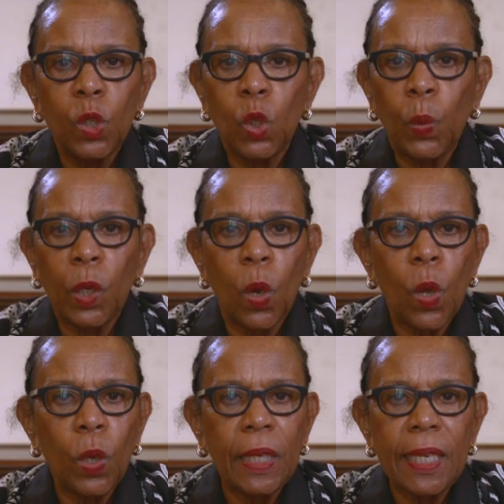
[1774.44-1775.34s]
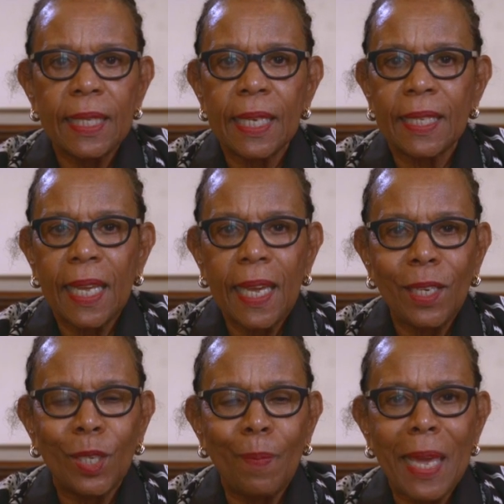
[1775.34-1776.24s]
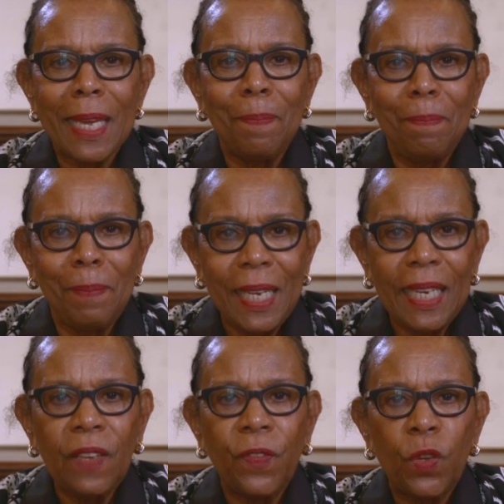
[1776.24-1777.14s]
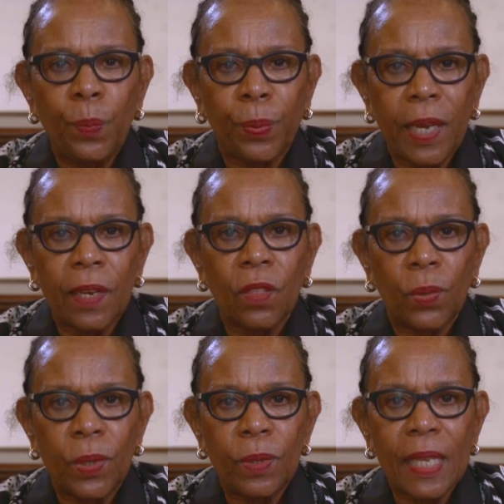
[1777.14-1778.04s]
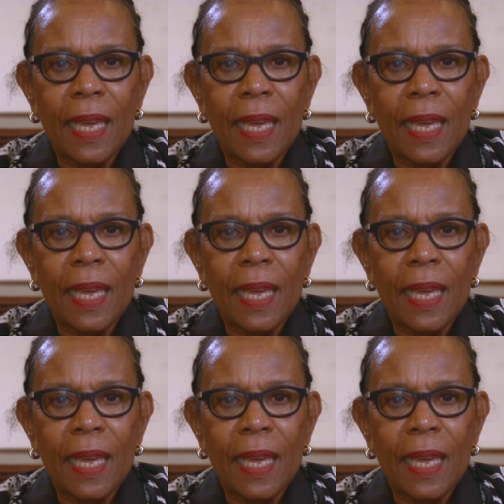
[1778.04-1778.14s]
do we all need to take to make meaningful breakthroughs